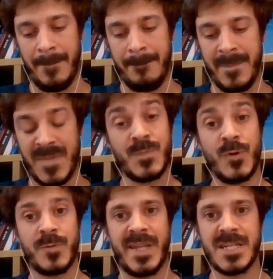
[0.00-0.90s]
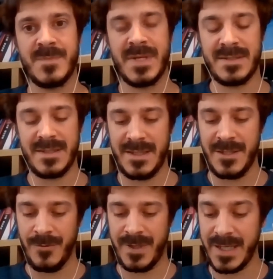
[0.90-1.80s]
sport management in
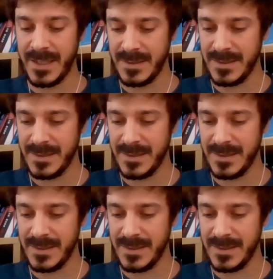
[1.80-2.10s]
the UK.